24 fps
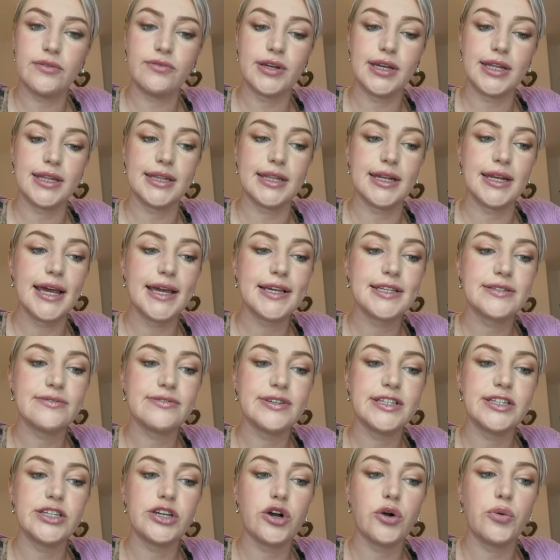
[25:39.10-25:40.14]
in the next
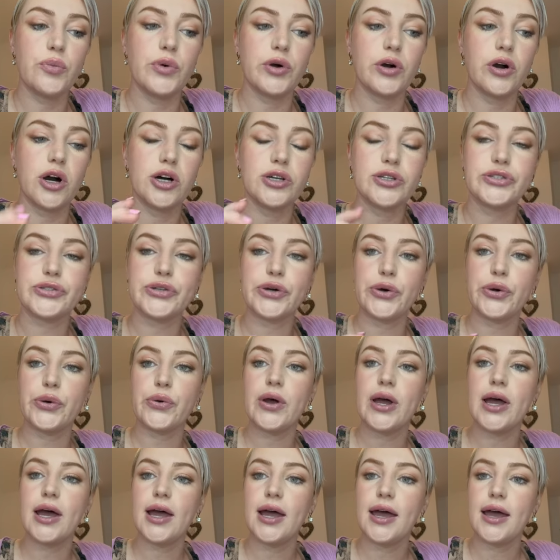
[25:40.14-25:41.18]
video. But also,
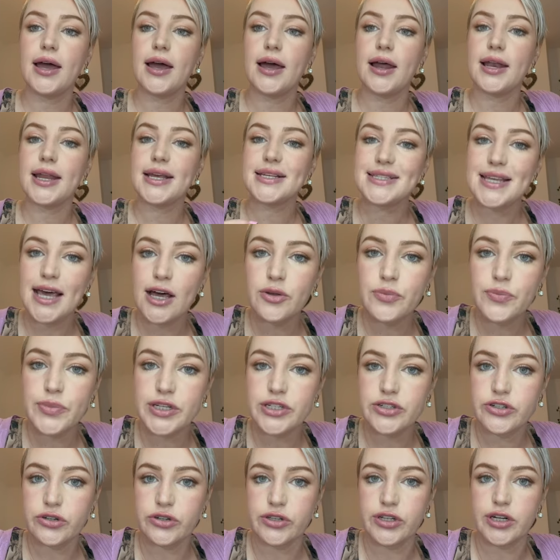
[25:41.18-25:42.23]
let's help
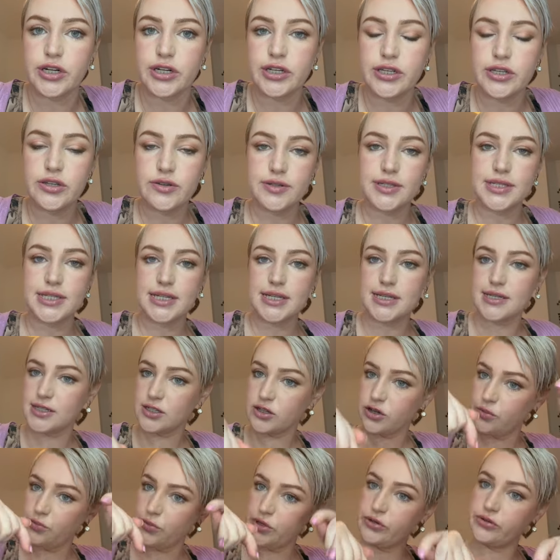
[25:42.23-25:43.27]
each other. Use this
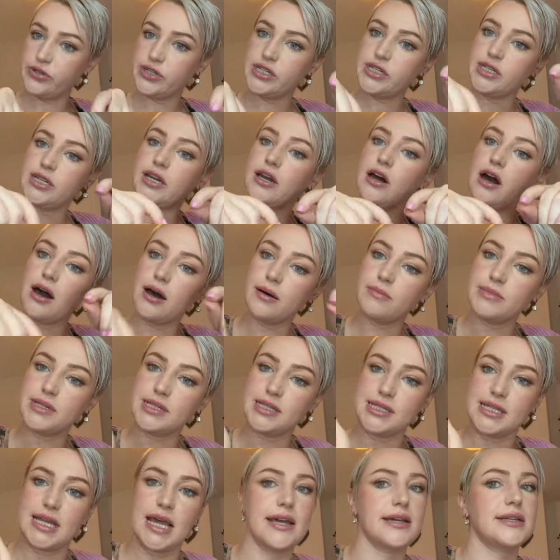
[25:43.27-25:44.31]
community
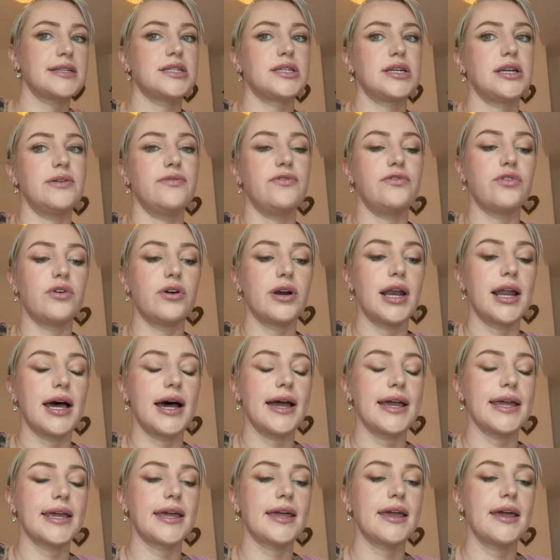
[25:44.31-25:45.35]
comment section for
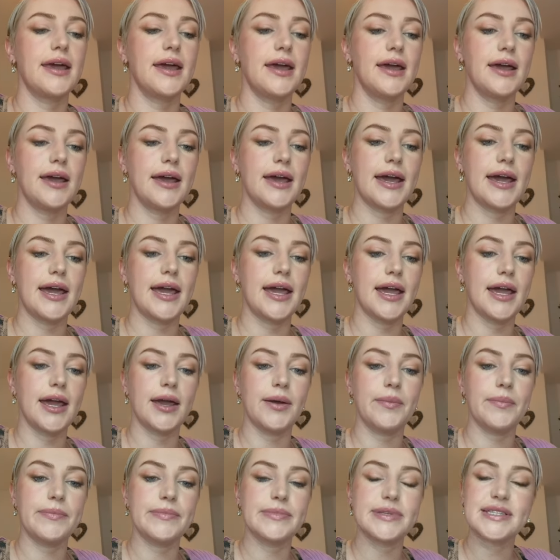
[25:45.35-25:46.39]
like
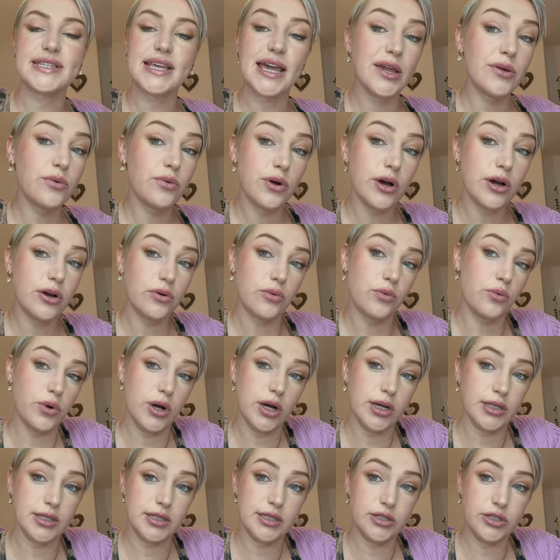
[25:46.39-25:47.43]
say what
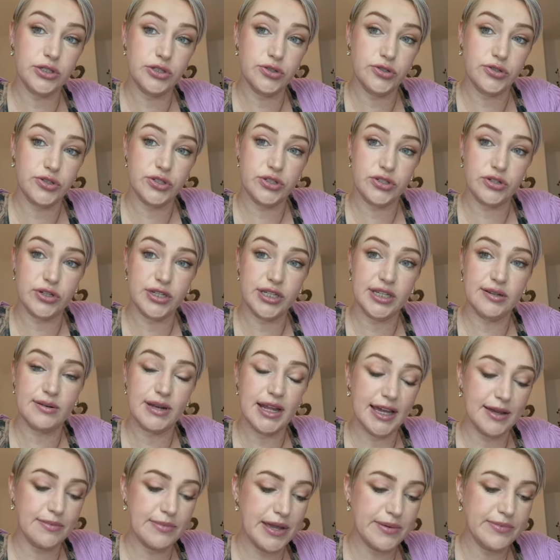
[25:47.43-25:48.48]
you studied.
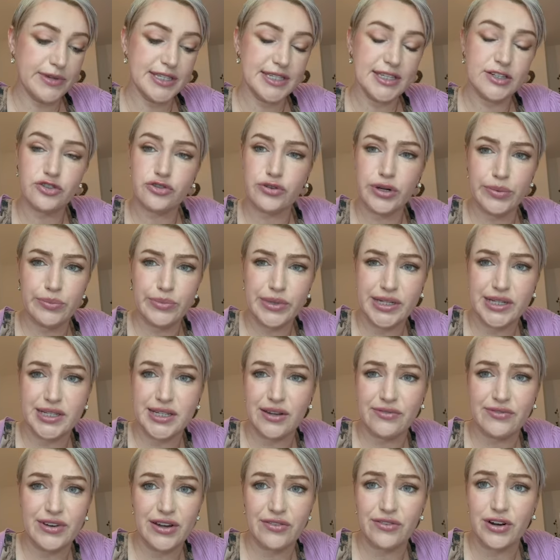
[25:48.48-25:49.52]
Like maybe it's a treatment
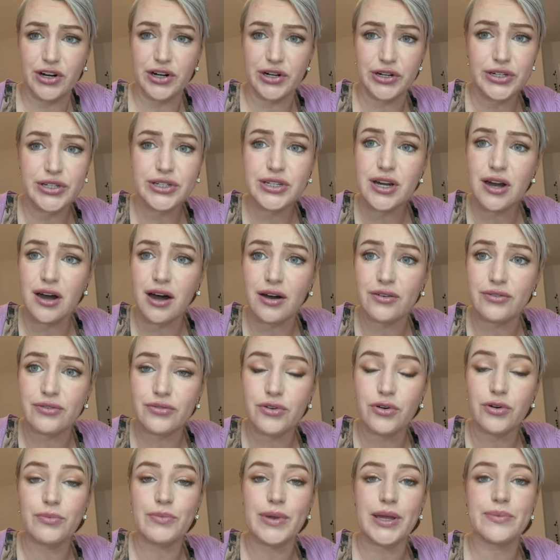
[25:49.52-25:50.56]
I've never heard of,
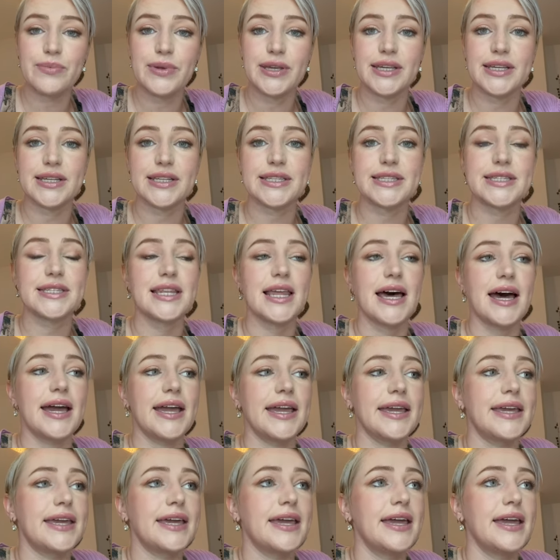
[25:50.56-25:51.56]
or maybe it's like